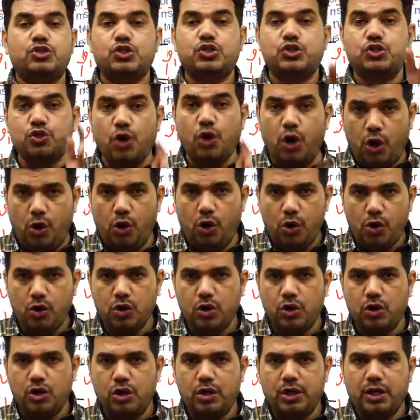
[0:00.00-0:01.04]
so
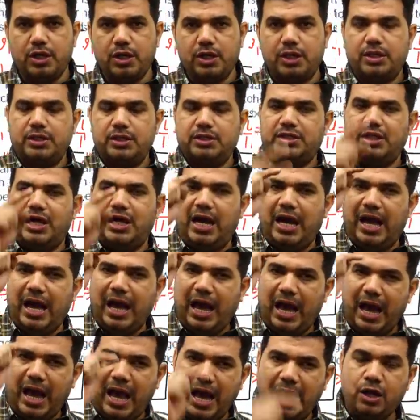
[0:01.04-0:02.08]
the
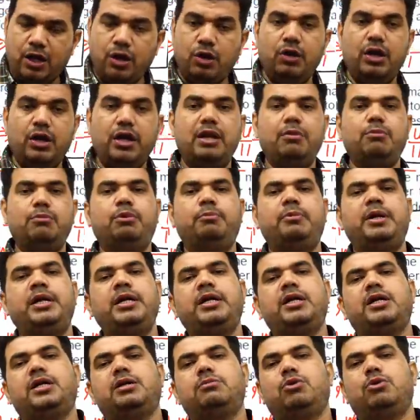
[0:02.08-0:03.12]
angular
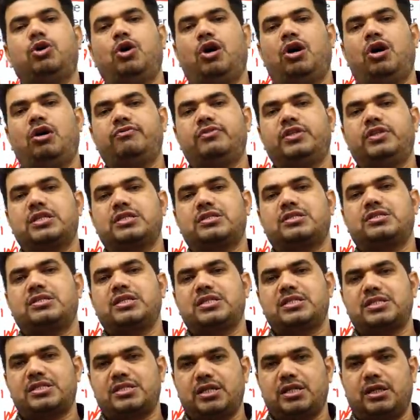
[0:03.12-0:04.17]
momentum of the
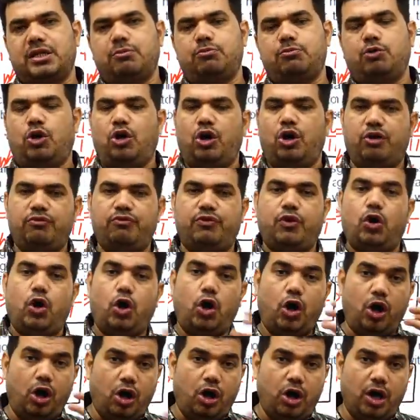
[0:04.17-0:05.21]
system of
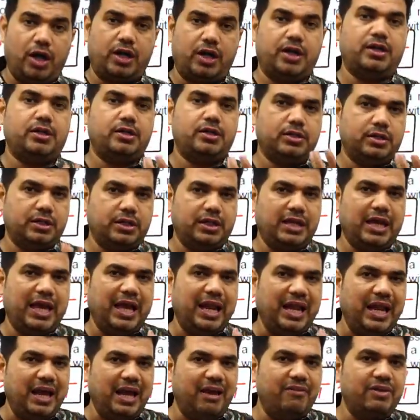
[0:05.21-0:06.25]
or
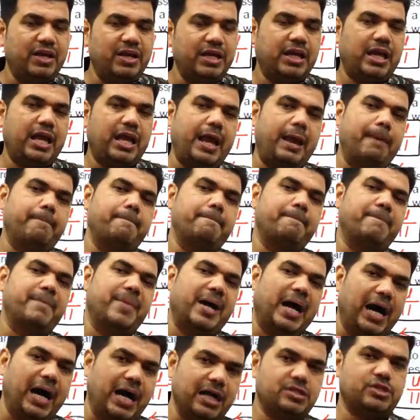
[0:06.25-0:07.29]
11 m
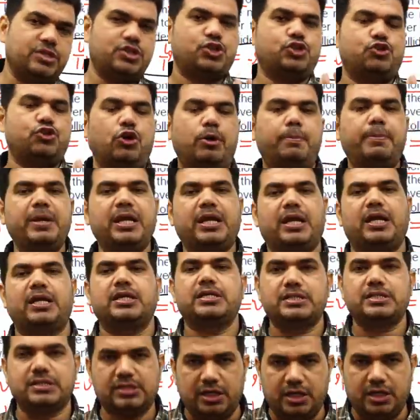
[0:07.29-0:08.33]
mass should be
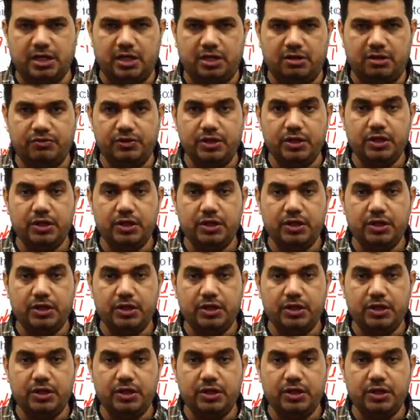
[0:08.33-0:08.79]
conserved